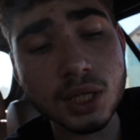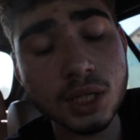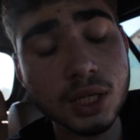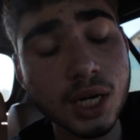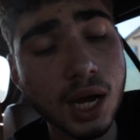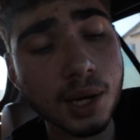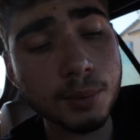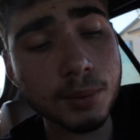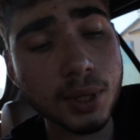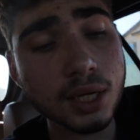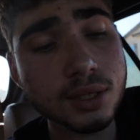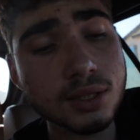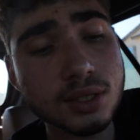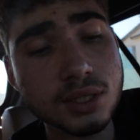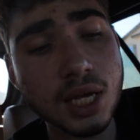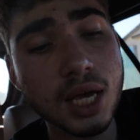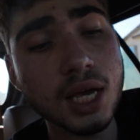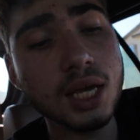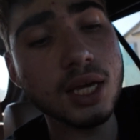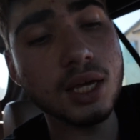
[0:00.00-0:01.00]
Now I'm not
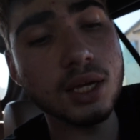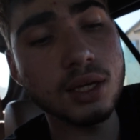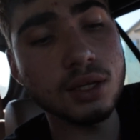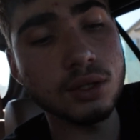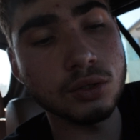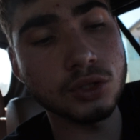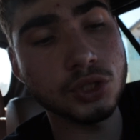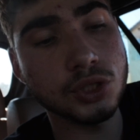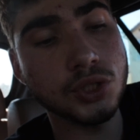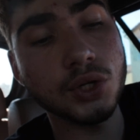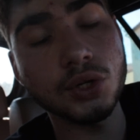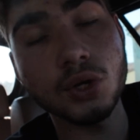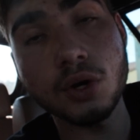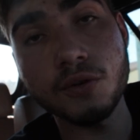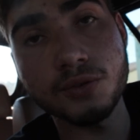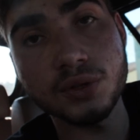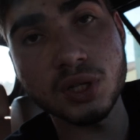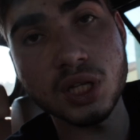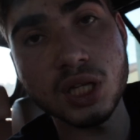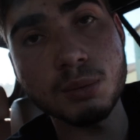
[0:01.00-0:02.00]
saying you shouldn't
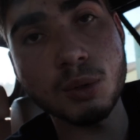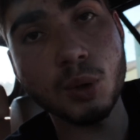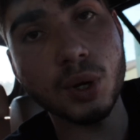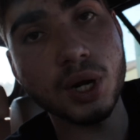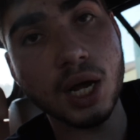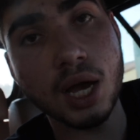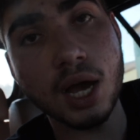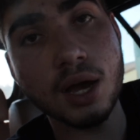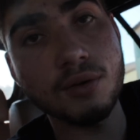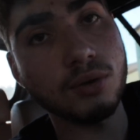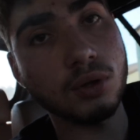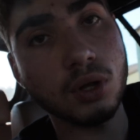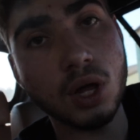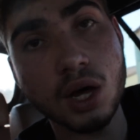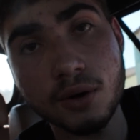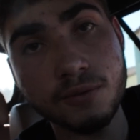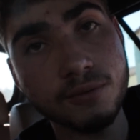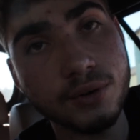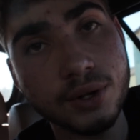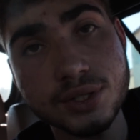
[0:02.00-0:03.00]
go for the eBay one. I have a
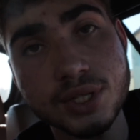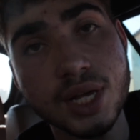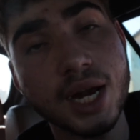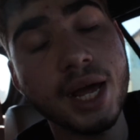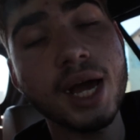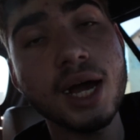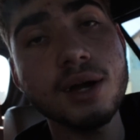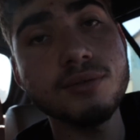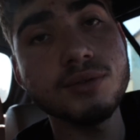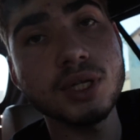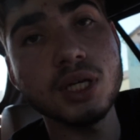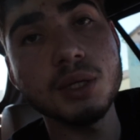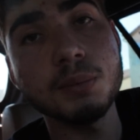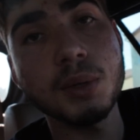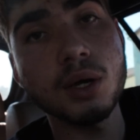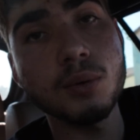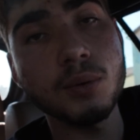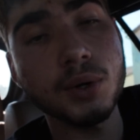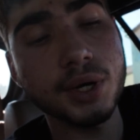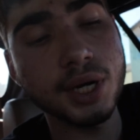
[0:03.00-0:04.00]
lot of friends that have the
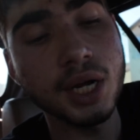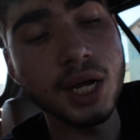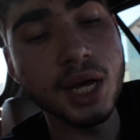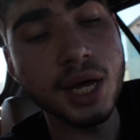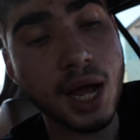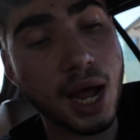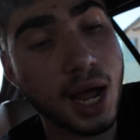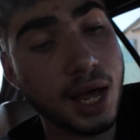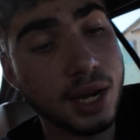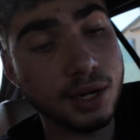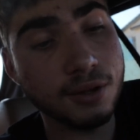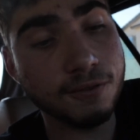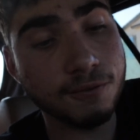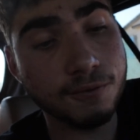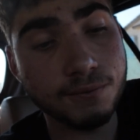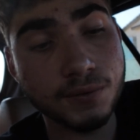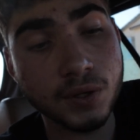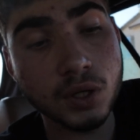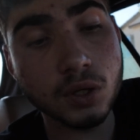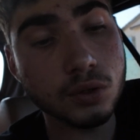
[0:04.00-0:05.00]
eBay one and it
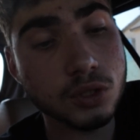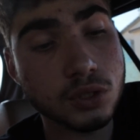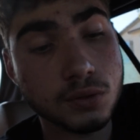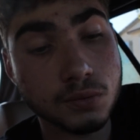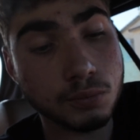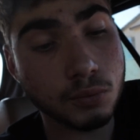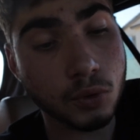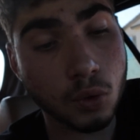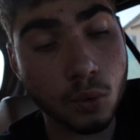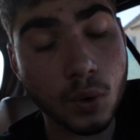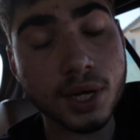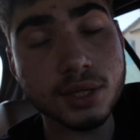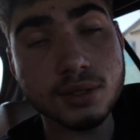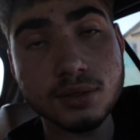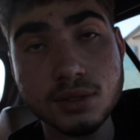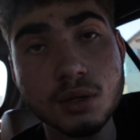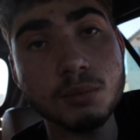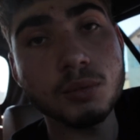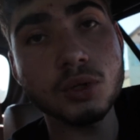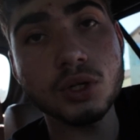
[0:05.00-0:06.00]
feels quite
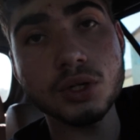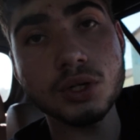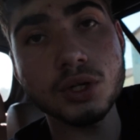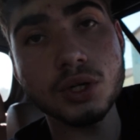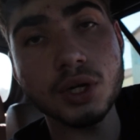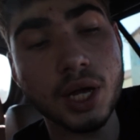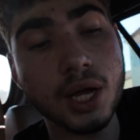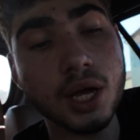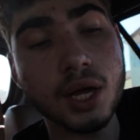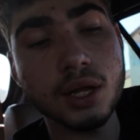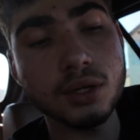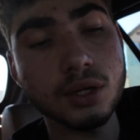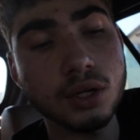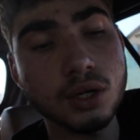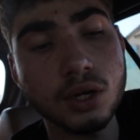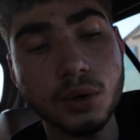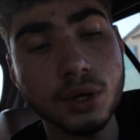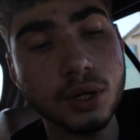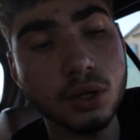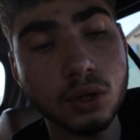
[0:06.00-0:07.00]
similar and you
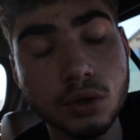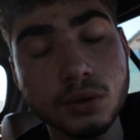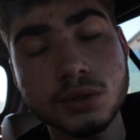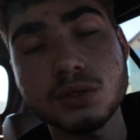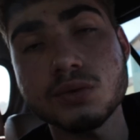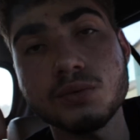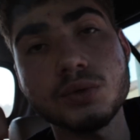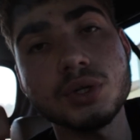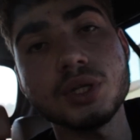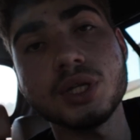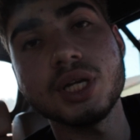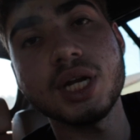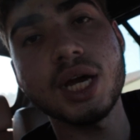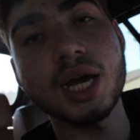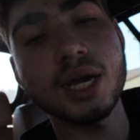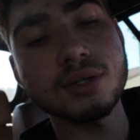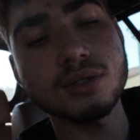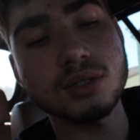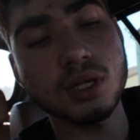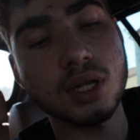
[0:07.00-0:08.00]
know it looks really
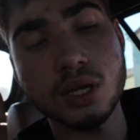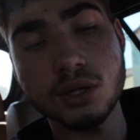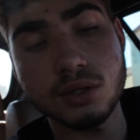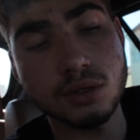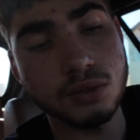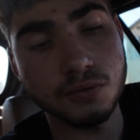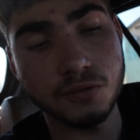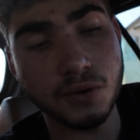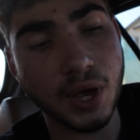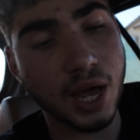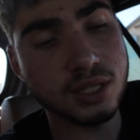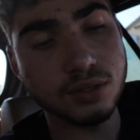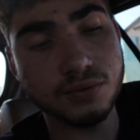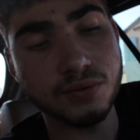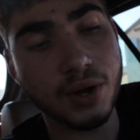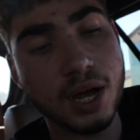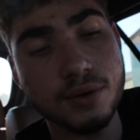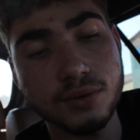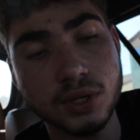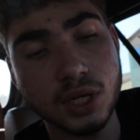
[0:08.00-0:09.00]
nice and it has
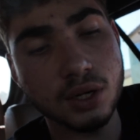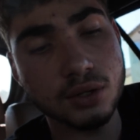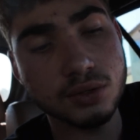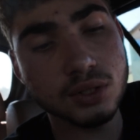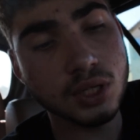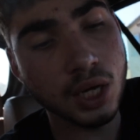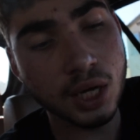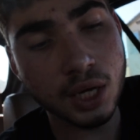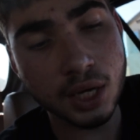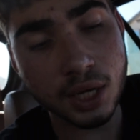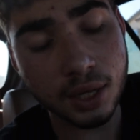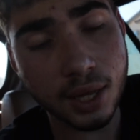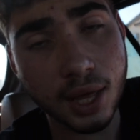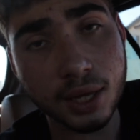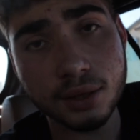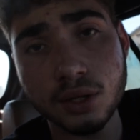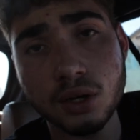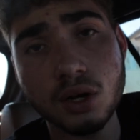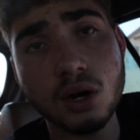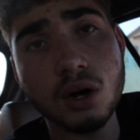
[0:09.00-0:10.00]
five gears
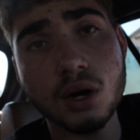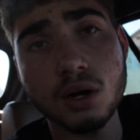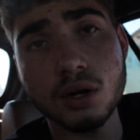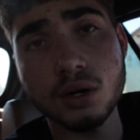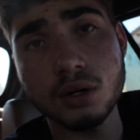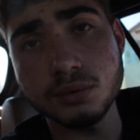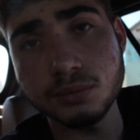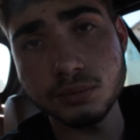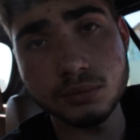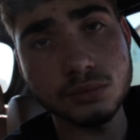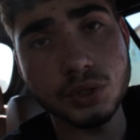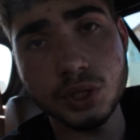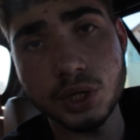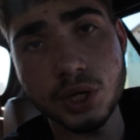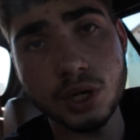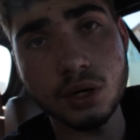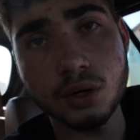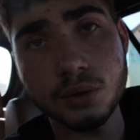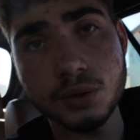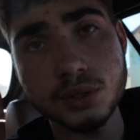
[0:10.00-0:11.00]
like the car you
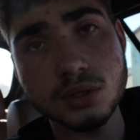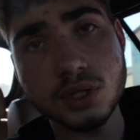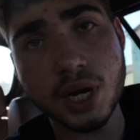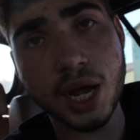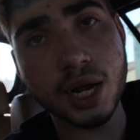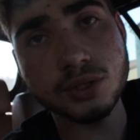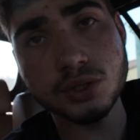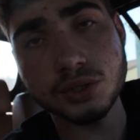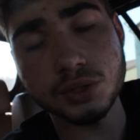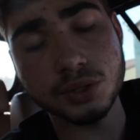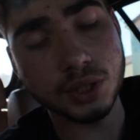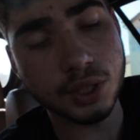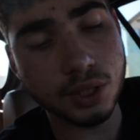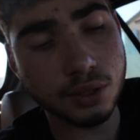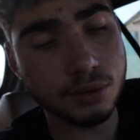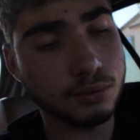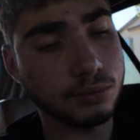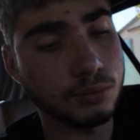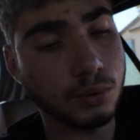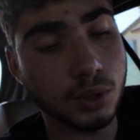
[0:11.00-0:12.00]
know is
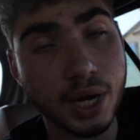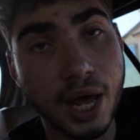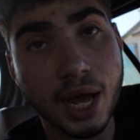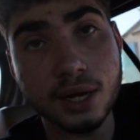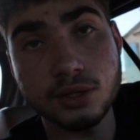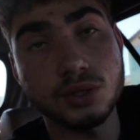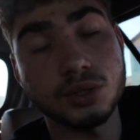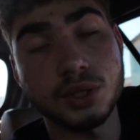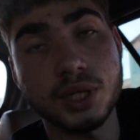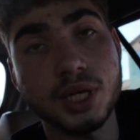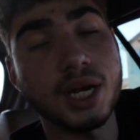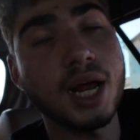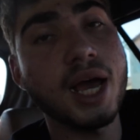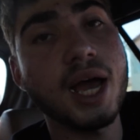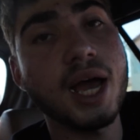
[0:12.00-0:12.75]
naturally what naturally it